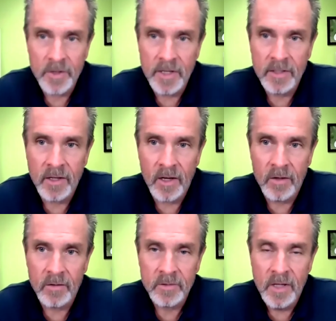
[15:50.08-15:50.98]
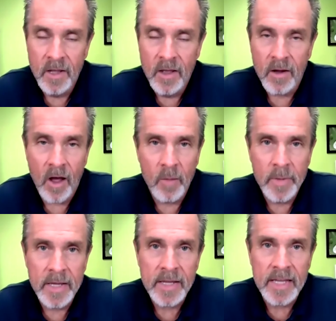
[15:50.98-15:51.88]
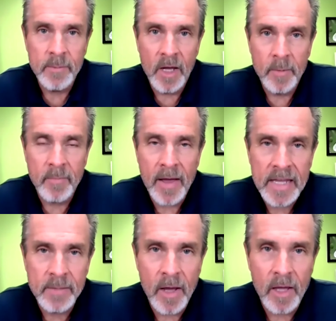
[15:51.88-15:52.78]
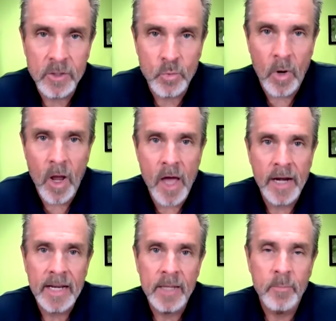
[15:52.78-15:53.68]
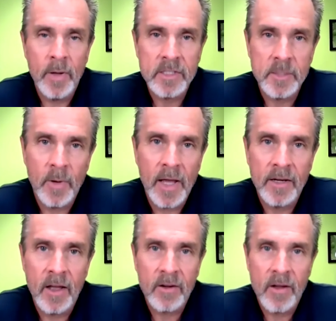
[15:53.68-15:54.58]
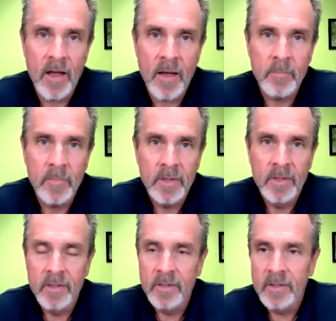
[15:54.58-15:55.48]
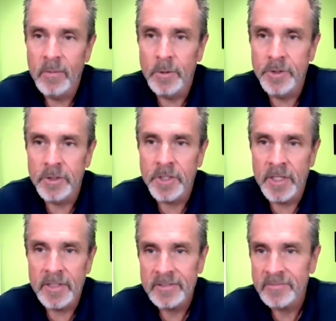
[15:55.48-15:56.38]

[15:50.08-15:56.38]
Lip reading: Ken, call me, email me. My email is ron@epestsupply.com. What's yours, Ken?